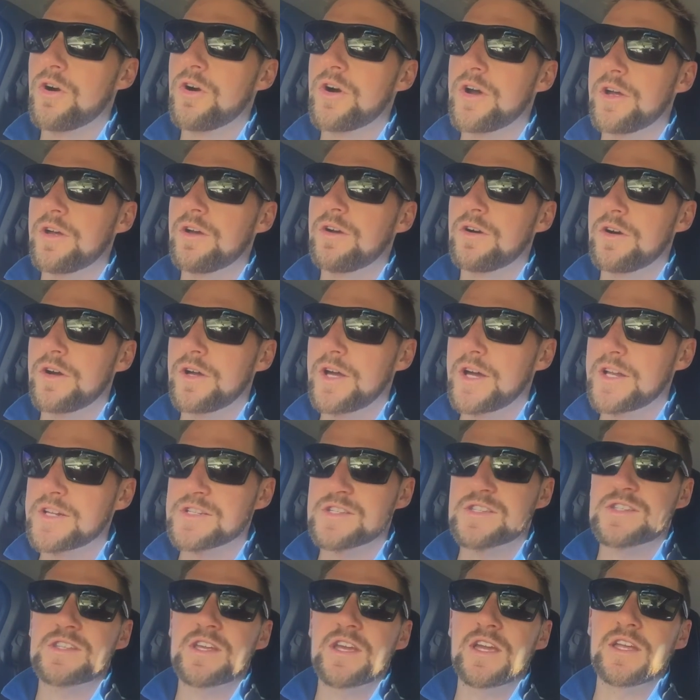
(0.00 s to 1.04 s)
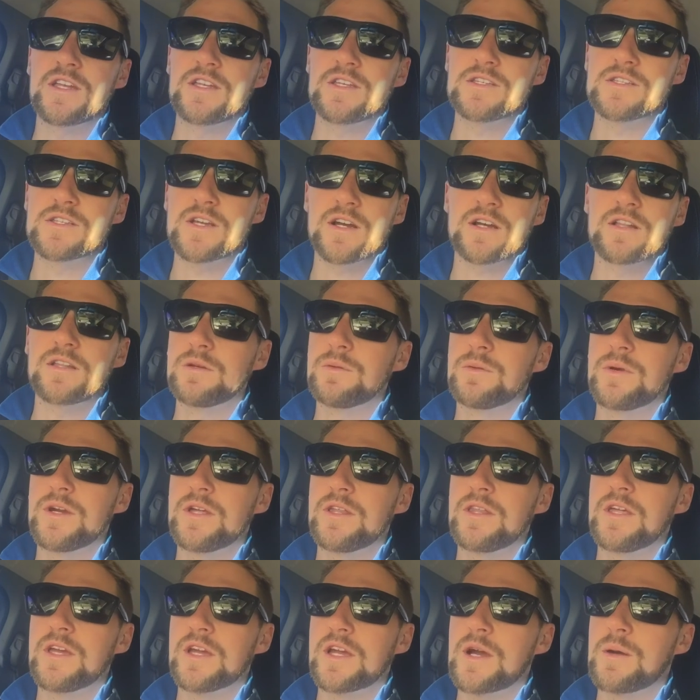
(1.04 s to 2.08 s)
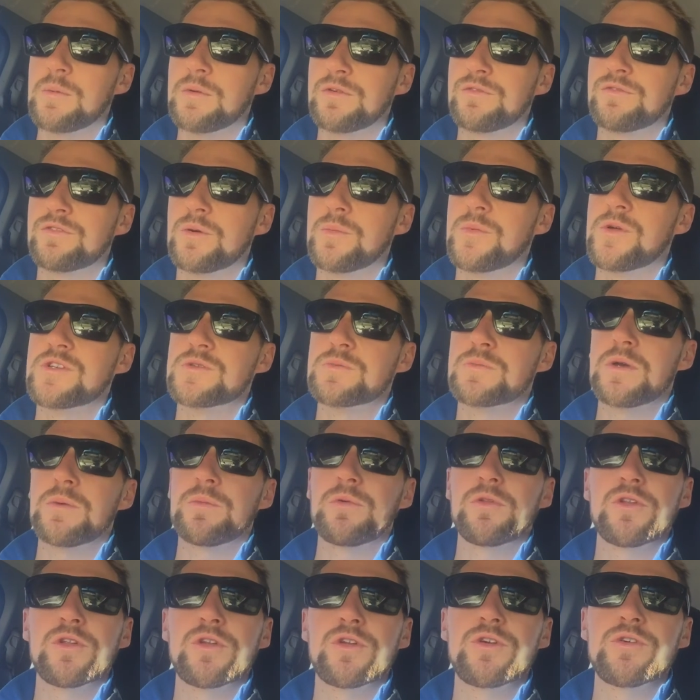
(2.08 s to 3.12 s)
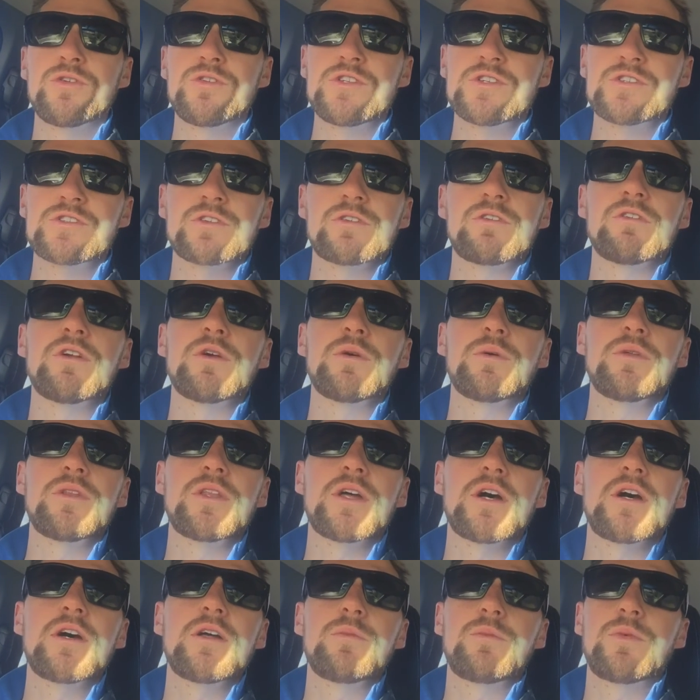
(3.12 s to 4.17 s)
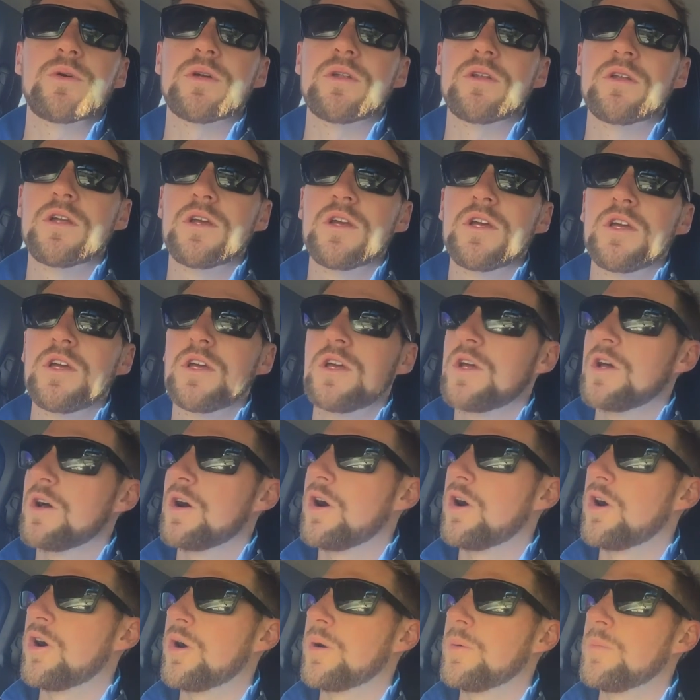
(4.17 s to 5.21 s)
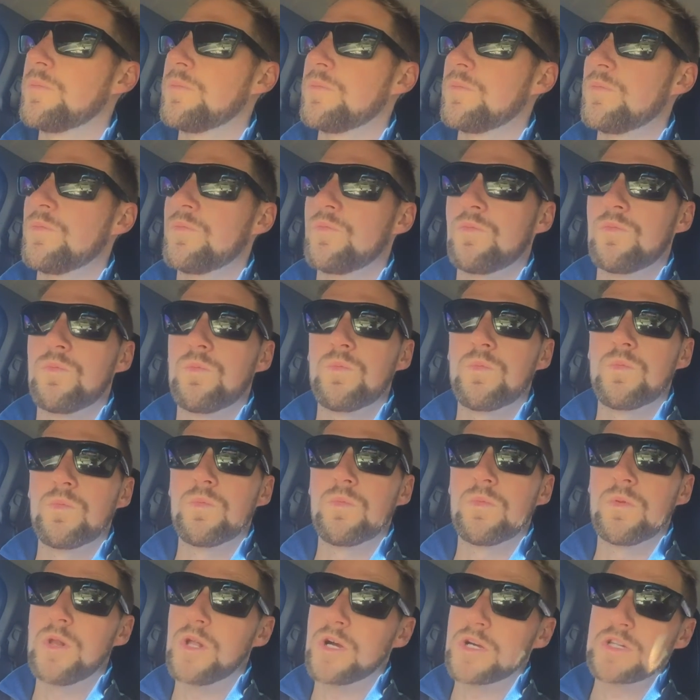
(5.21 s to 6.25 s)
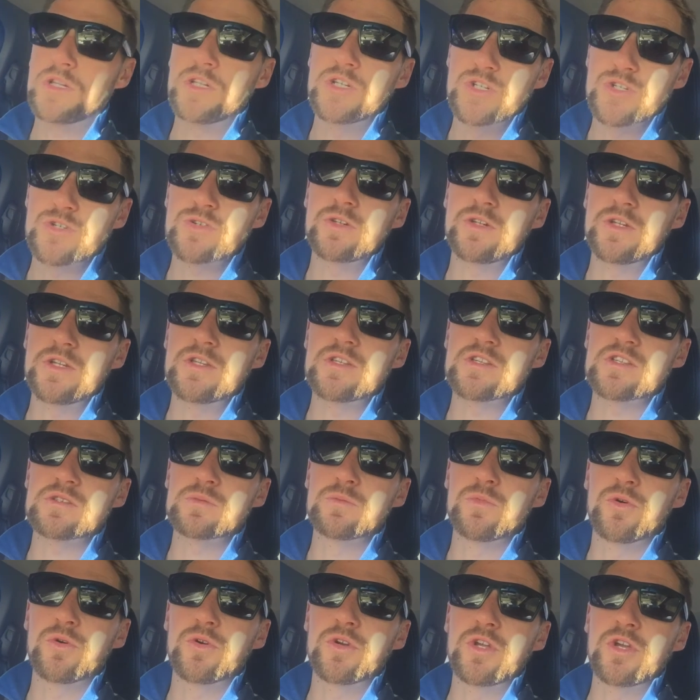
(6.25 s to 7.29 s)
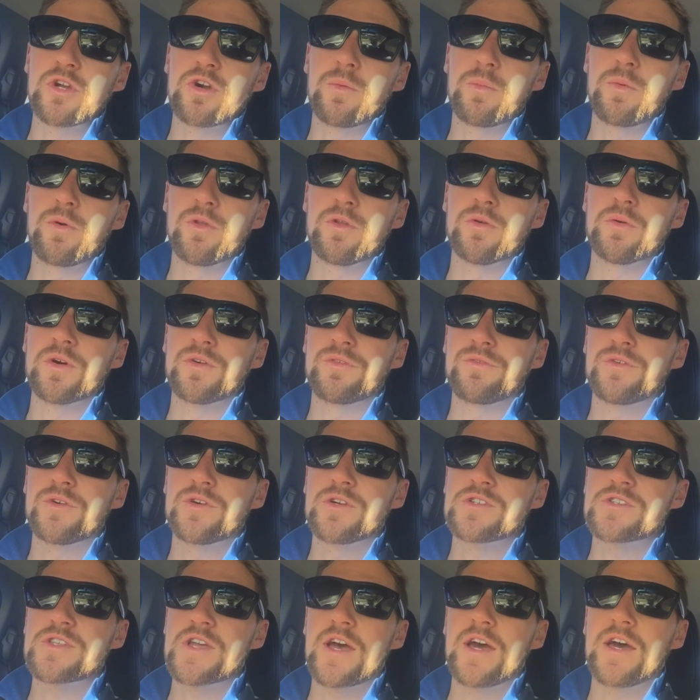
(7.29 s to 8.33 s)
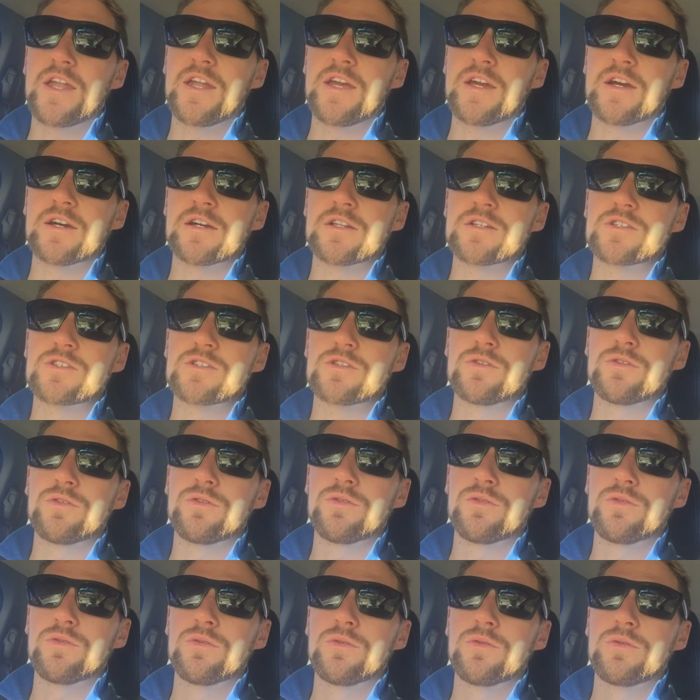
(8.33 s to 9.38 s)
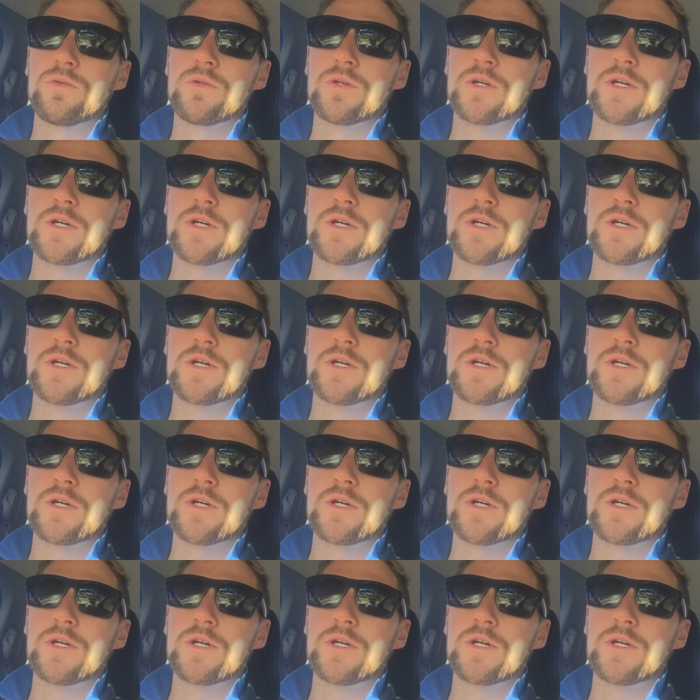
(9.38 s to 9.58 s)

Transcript: understand exactly where they're coming from, those people who disagree with that. But I'm, like, literally this morning I put my first ad out to